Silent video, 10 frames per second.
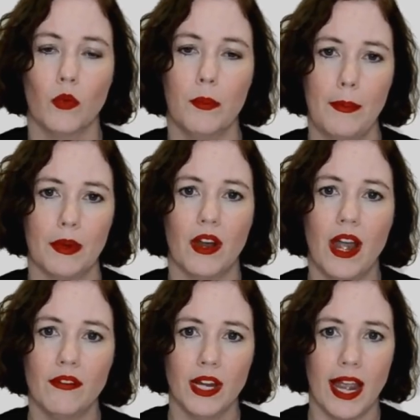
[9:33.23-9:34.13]
Remember,
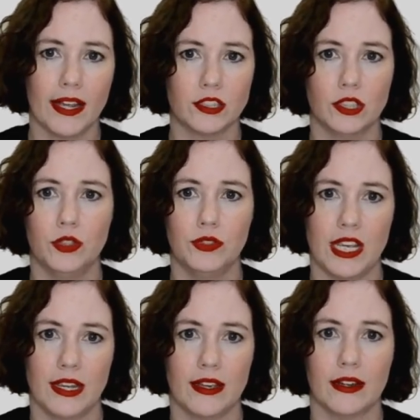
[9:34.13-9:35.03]
every action you
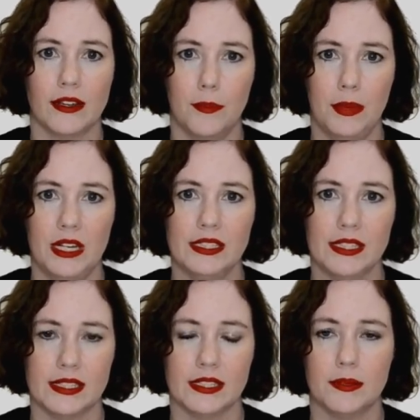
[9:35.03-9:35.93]
take on company
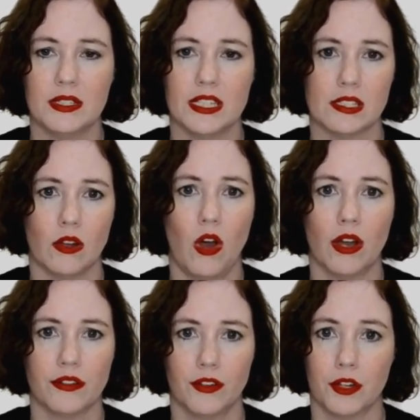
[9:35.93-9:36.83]
systems is
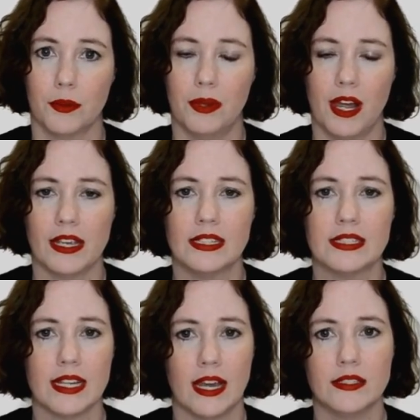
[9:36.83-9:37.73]
logged for
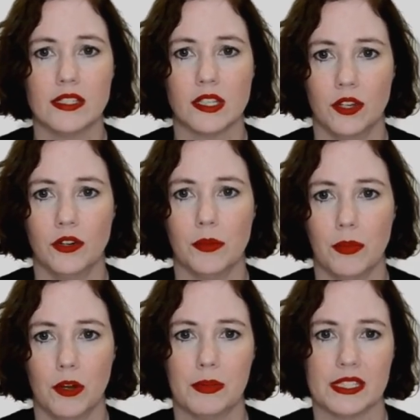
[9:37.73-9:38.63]
compliance and security
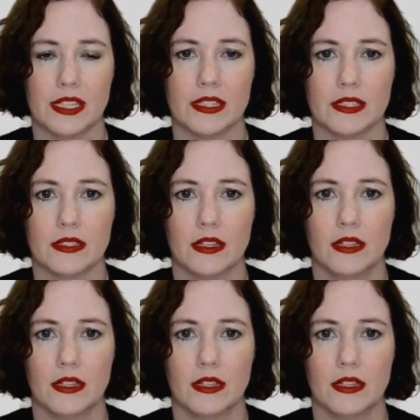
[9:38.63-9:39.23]
purposes.